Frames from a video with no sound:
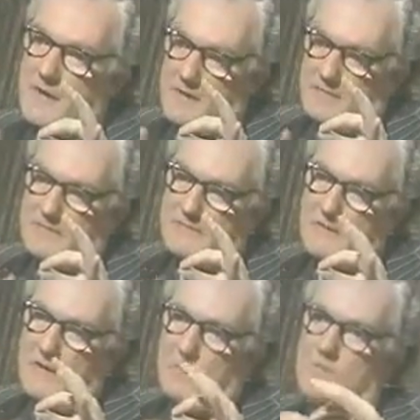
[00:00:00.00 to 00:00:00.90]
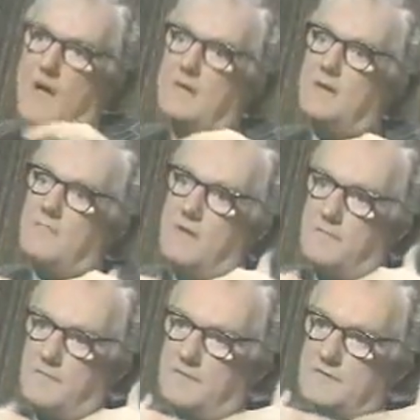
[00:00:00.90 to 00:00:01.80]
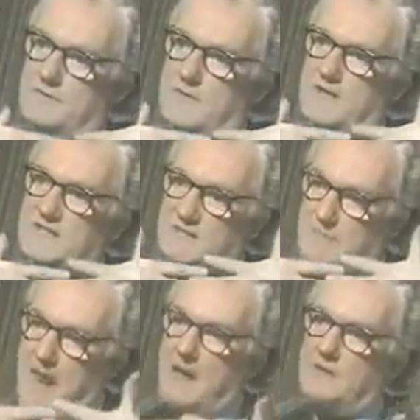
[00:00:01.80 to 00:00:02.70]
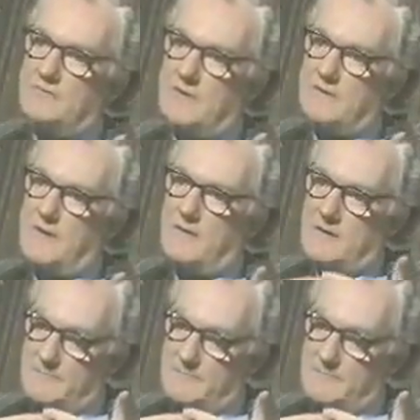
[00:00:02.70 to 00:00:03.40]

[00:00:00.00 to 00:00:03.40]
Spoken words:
else, without any reference to an explanatory theory as